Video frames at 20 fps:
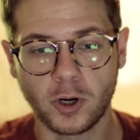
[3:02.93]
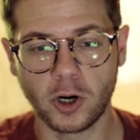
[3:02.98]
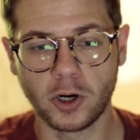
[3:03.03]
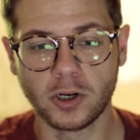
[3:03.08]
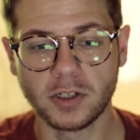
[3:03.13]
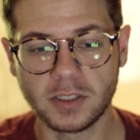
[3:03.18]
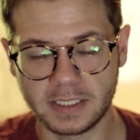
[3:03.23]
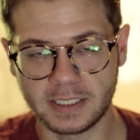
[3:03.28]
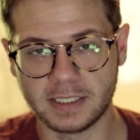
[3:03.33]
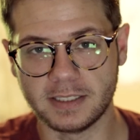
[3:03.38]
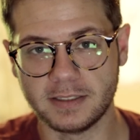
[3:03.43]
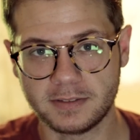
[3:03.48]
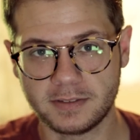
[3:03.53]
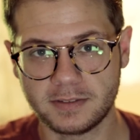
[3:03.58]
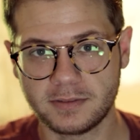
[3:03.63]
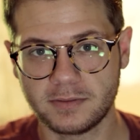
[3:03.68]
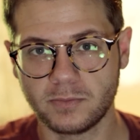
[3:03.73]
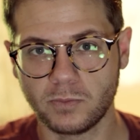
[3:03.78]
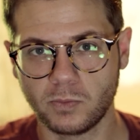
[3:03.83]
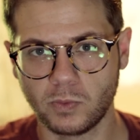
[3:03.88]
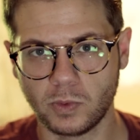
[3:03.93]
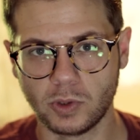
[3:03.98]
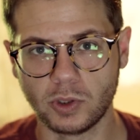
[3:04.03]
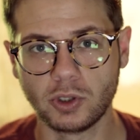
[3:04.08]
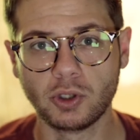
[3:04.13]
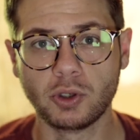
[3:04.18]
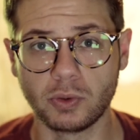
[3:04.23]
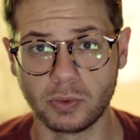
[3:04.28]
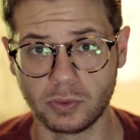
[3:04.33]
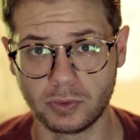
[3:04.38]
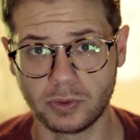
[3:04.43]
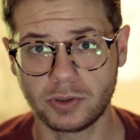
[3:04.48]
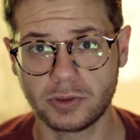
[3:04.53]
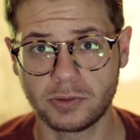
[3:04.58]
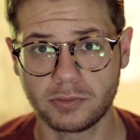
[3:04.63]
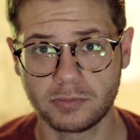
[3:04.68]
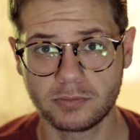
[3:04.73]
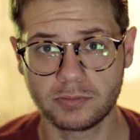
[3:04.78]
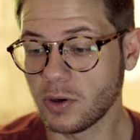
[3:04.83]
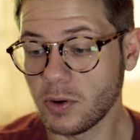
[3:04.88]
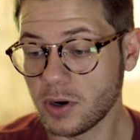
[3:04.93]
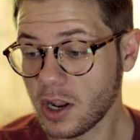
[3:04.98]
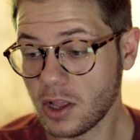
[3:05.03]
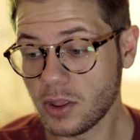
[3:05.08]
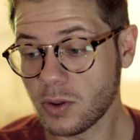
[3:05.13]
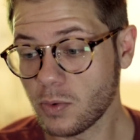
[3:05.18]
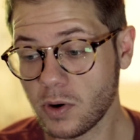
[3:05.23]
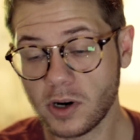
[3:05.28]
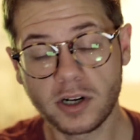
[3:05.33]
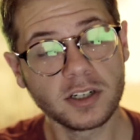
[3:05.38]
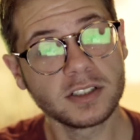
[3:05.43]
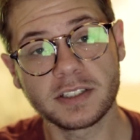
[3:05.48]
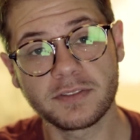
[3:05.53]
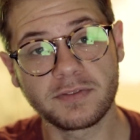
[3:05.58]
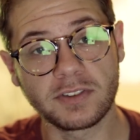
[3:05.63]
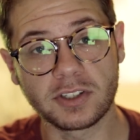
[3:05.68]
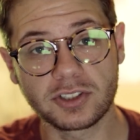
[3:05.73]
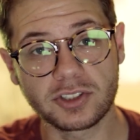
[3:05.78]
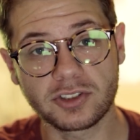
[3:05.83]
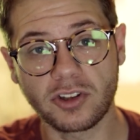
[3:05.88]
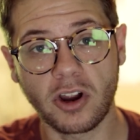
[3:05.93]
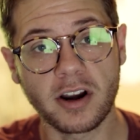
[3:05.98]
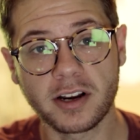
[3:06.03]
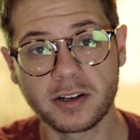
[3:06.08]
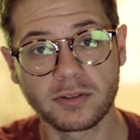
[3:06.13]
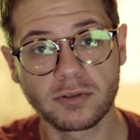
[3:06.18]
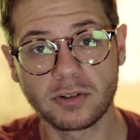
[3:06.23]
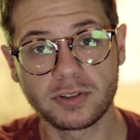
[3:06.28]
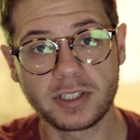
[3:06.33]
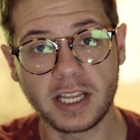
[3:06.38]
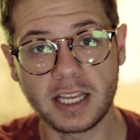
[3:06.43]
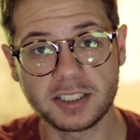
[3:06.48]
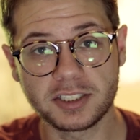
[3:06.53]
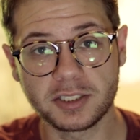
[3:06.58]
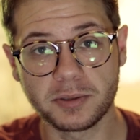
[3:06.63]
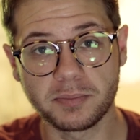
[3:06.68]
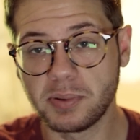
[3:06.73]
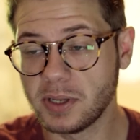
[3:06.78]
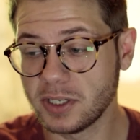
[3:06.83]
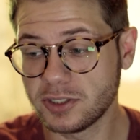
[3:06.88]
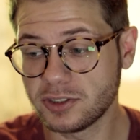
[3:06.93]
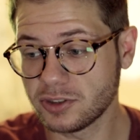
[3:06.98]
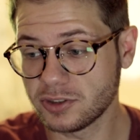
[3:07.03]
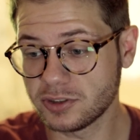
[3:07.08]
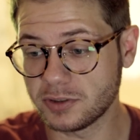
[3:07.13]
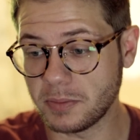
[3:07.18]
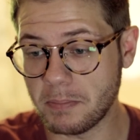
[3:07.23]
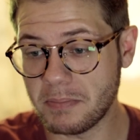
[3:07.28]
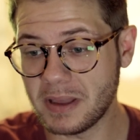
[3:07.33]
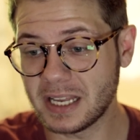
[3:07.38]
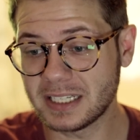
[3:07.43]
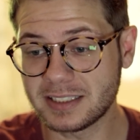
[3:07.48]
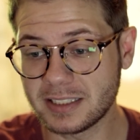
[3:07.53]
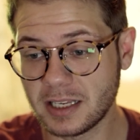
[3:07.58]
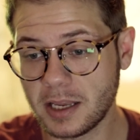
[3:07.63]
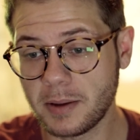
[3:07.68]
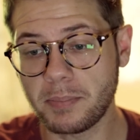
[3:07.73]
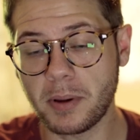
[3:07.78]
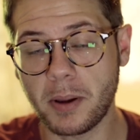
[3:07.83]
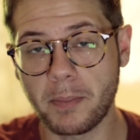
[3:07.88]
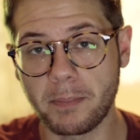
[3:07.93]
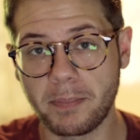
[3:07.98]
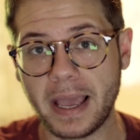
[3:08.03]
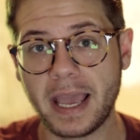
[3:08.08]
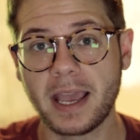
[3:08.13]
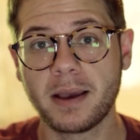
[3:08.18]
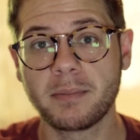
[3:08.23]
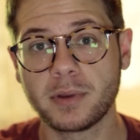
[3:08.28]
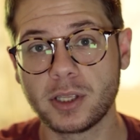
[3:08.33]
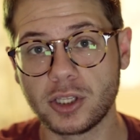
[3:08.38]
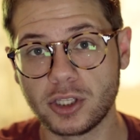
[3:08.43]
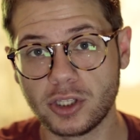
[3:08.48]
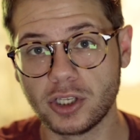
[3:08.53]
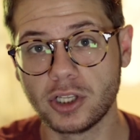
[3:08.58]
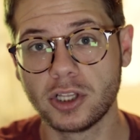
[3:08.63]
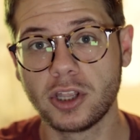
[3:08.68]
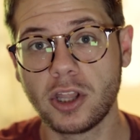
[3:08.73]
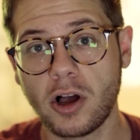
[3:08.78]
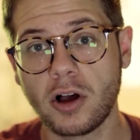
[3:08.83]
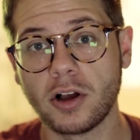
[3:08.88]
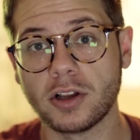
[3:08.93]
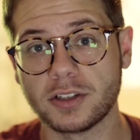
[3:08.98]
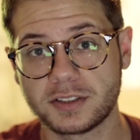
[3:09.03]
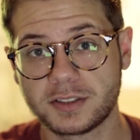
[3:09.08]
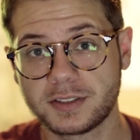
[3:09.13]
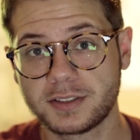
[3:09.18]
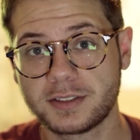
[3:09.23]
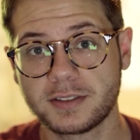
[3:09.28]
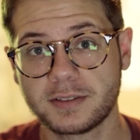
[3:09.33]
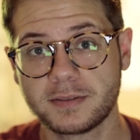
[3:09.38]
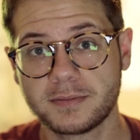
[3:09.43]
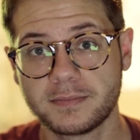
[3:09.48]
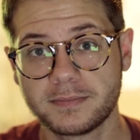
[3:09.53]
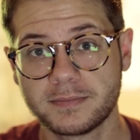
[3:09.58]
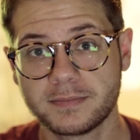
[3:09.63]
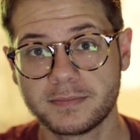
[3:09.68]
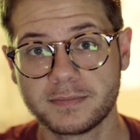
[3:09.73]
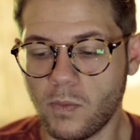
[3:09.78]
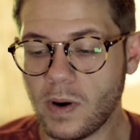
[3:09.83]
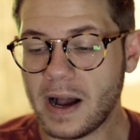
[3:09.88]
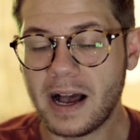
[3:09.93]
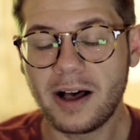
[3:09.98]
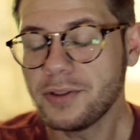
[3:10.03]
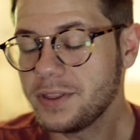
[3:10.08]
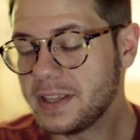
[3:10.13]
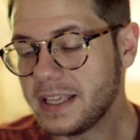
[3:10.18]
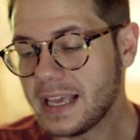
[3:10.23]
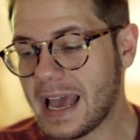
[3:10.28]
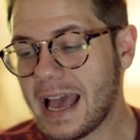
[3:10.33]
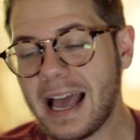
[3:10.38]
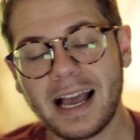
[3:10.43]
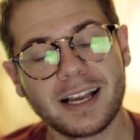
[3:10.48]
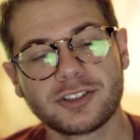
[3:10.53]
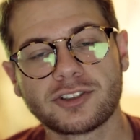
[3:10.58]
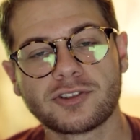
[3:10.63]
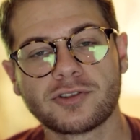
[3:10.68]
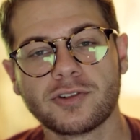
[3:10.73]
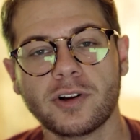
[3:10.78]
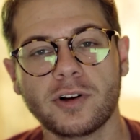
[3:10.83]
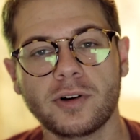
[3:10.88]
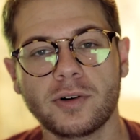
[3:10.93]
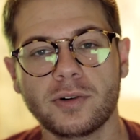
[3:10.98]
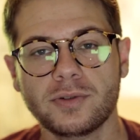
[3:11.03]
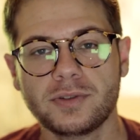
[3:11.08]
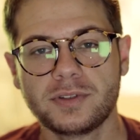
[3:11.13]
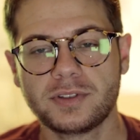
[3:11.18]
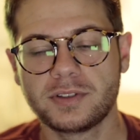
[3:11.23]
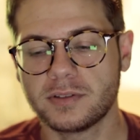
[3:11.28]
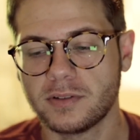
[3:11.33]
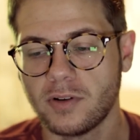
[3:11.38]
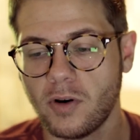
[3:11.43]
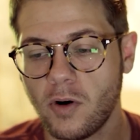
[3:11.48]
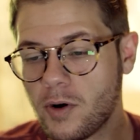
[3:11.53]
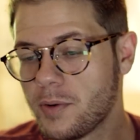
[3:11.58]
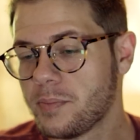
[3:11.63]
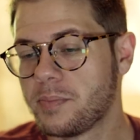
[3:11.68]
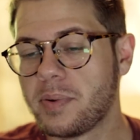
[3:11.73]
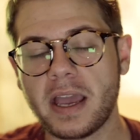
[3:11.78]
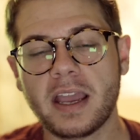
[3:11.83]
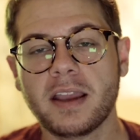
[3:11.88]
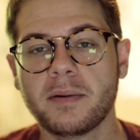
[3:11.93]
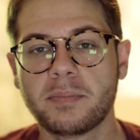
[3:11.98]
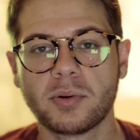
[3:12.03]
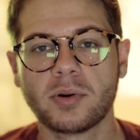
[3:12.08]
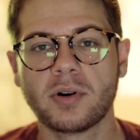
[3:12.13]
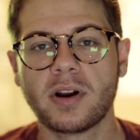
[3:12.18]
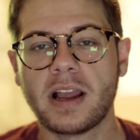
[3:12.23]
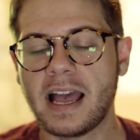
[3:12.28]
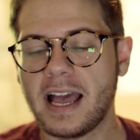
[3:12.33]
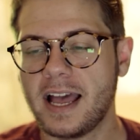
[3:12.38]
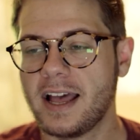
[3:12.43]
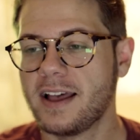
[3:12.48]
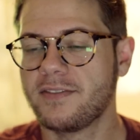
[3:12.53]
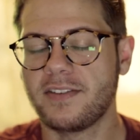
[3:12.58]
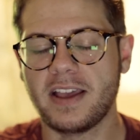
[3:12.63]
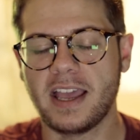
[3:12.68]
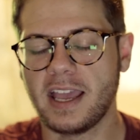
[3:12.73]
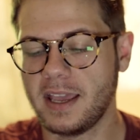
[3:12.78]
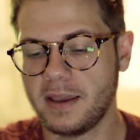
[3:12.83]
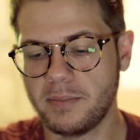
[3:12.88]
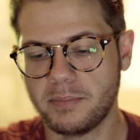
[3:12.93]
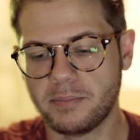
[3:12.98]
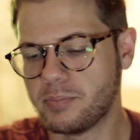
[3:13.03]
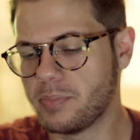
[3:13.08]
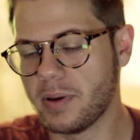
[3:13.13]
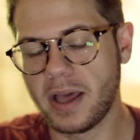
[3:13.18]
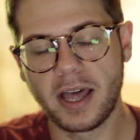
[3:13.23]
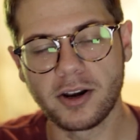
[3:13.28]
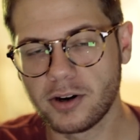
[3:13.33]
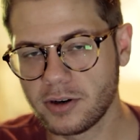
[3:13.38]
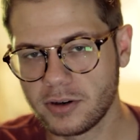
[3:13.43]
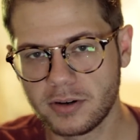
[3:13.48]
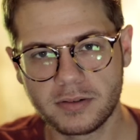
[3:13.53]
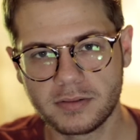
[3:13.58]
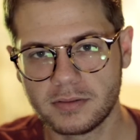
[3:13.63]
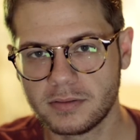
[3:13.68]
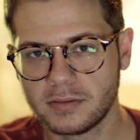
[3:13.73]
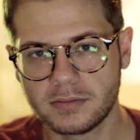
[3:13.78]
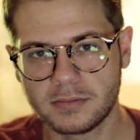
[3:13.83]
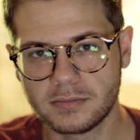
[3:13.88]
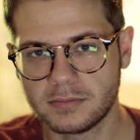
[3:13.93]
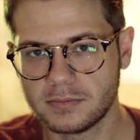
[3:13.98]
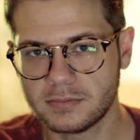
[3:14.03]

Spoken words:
earliest will lose. So in other words, if the starting rotation pitchers mess up, bam, you lost. While the Astros on paper have a better